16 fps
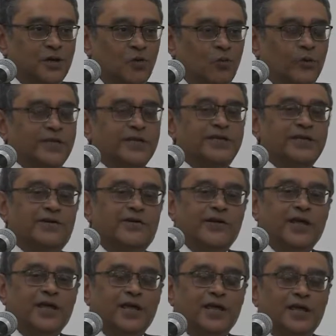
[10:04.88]
with a
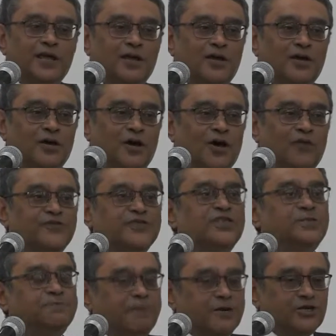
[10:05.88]
degree of
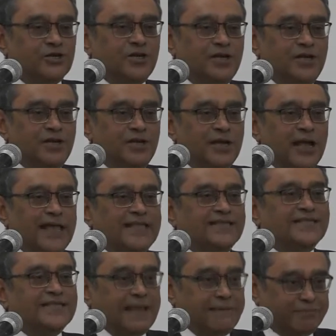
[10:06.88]
suspicion and
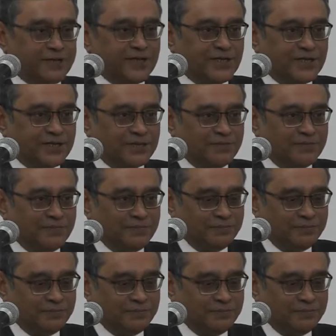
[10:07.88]
skepticism.